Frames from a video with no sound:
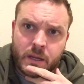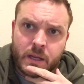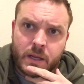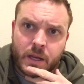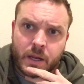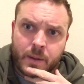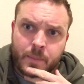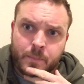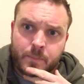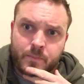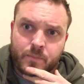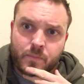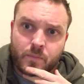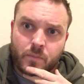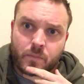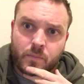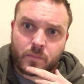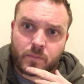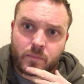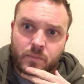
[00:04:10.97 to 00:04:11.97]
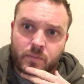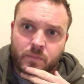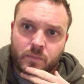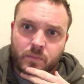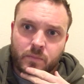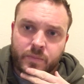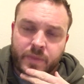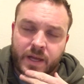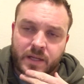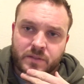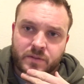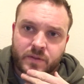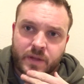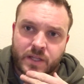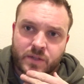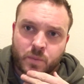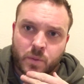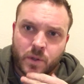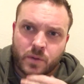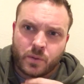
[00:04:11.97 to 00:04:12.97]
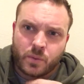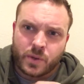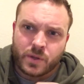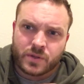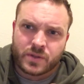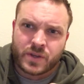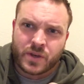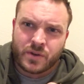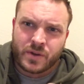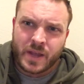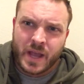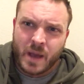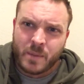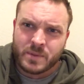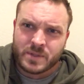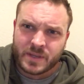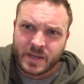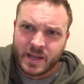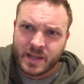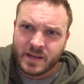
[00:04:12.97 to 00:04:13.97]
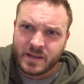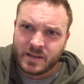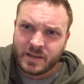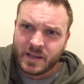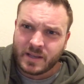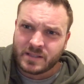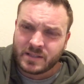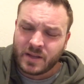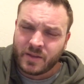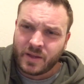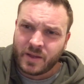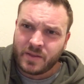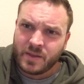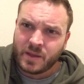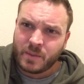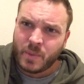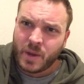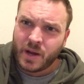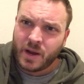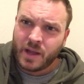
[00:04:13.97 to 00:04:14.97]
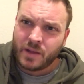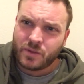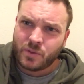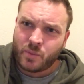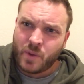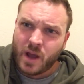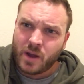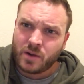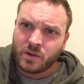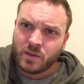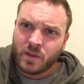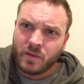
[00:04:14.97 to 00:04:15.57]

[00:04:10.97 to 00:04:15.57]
Yeah, that's where the real security happens, I guess, now that I think about it, at the router